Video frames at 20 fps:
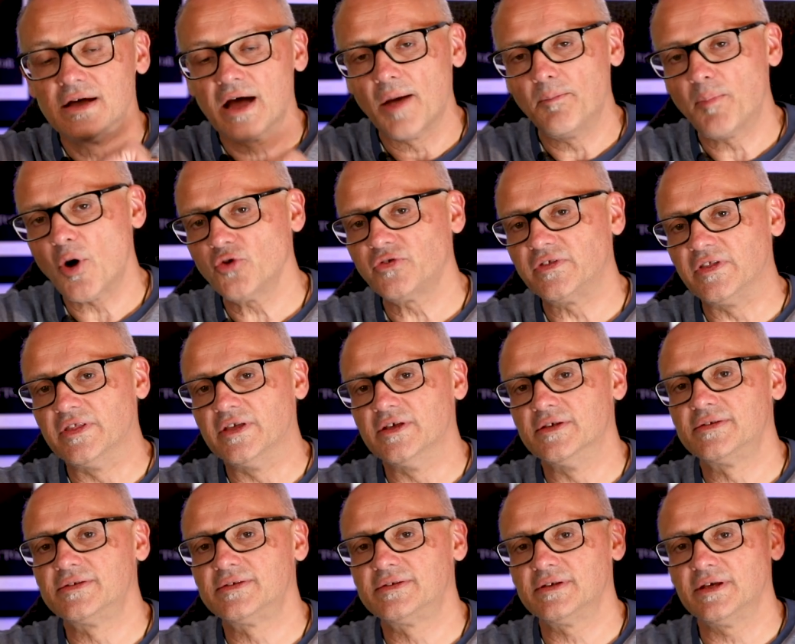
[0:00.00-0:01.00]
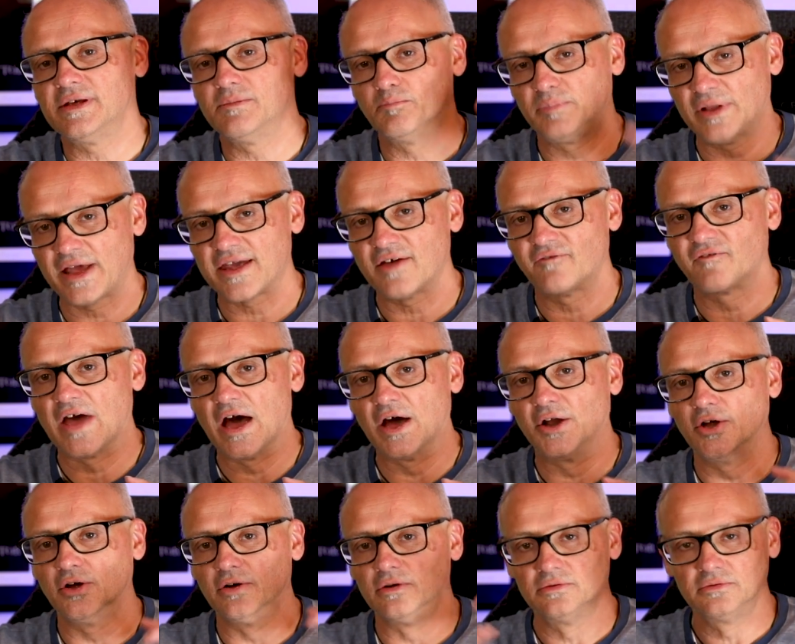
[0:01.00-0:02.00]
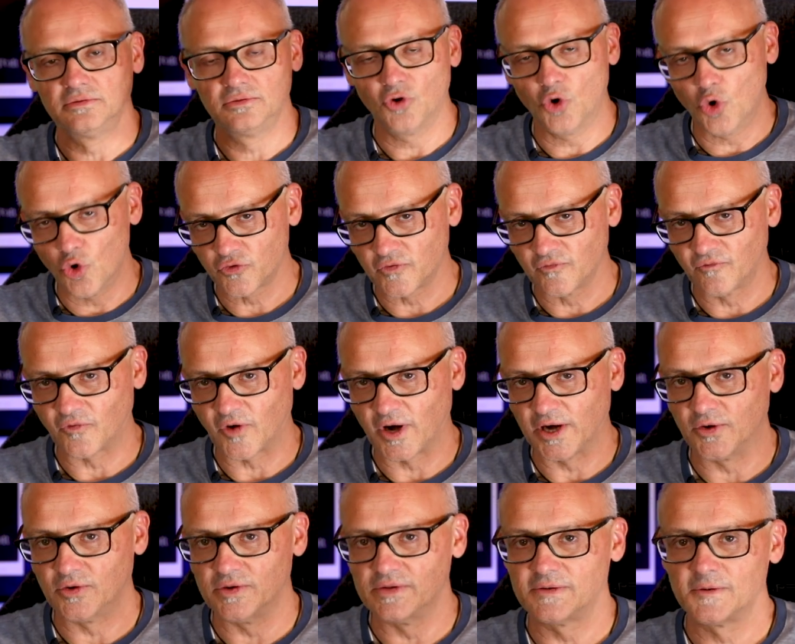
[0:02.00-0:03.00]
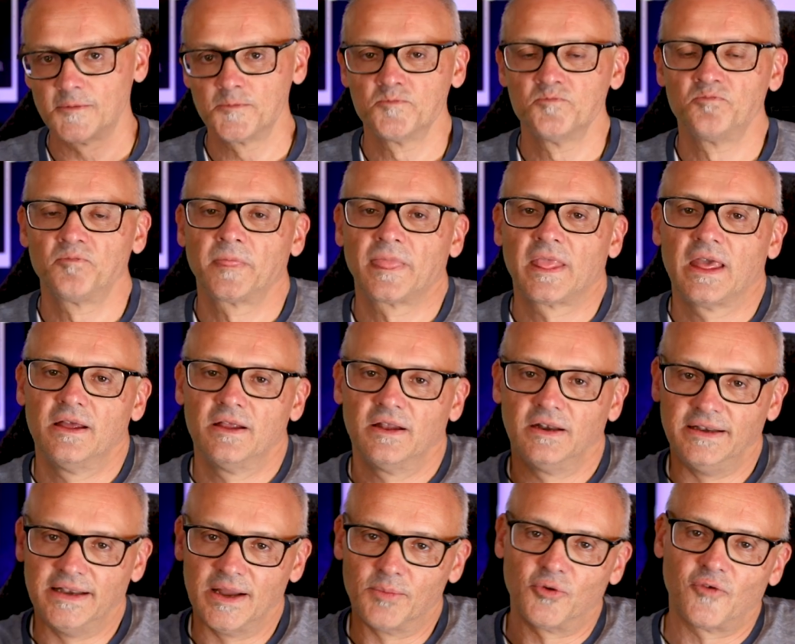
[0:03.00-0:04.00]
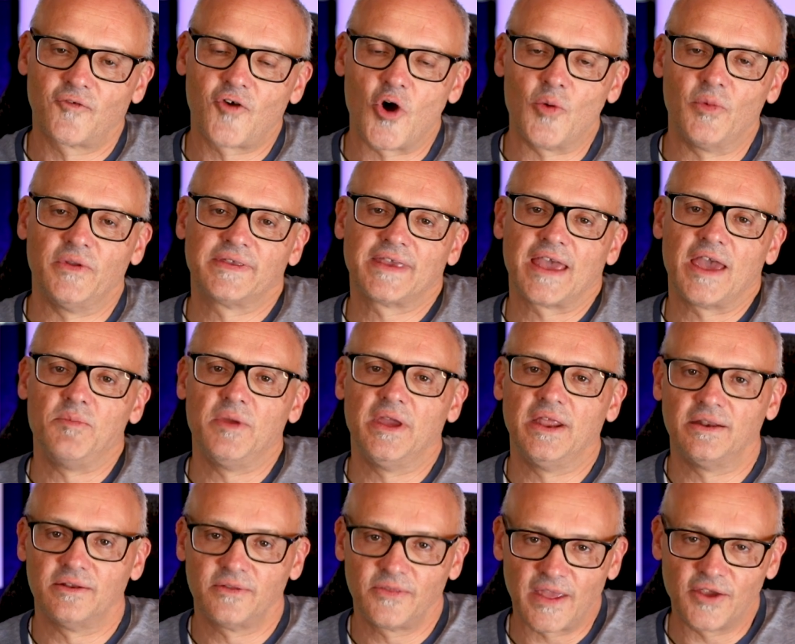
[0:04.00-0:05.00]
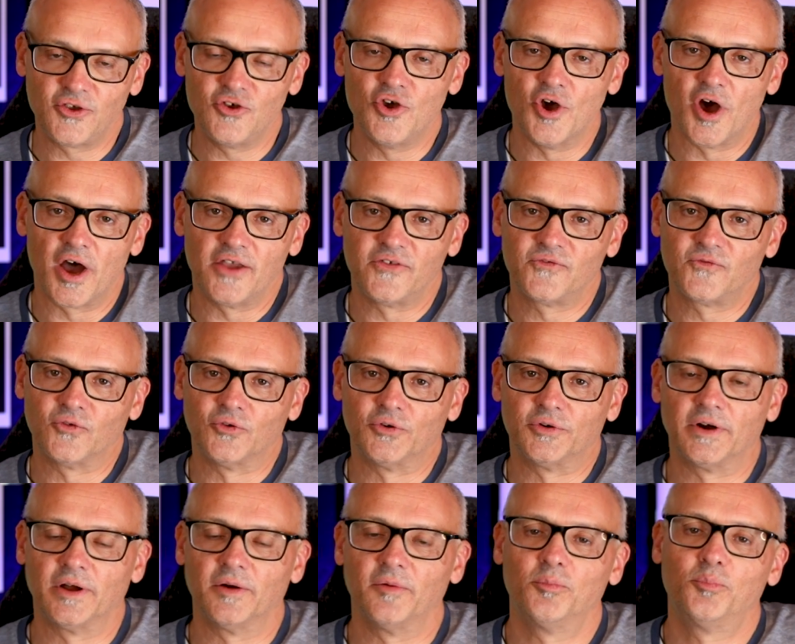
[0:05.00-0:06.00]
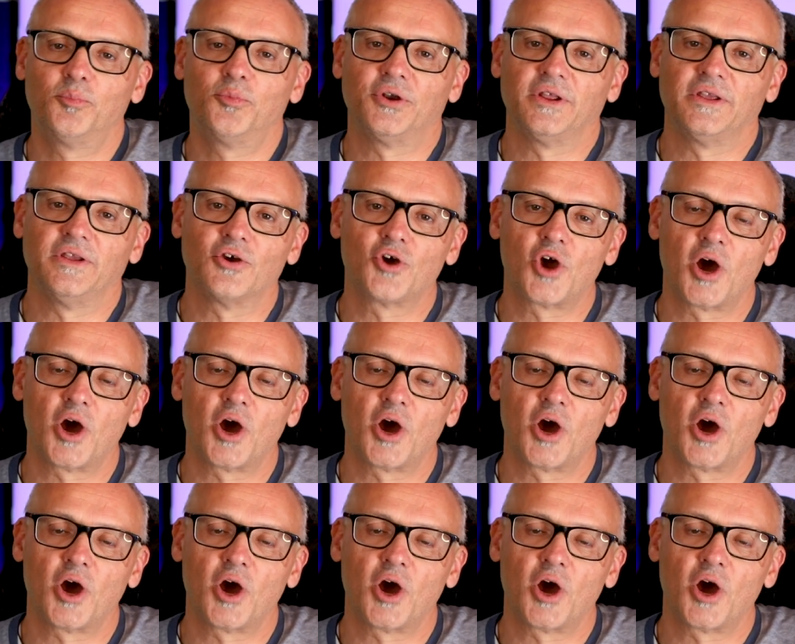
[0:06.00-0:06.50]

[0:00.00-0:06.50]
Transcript: I posted this Black Afghano, awesome fragrance. A number of comments came in. Thank you guys for putting your